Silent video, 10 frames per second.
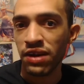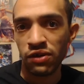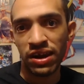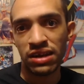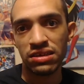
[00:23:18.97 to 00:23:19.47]
Final
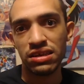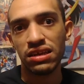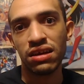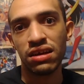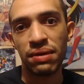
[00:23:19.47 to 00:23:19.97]

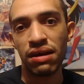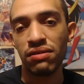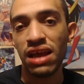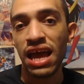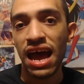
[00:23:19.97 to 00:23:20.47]
Fantasy about
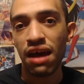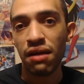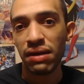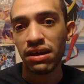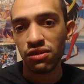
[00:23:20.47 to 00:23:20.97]
how
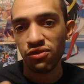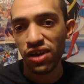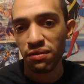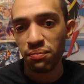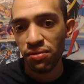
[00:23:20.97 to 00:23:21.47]
to make a great,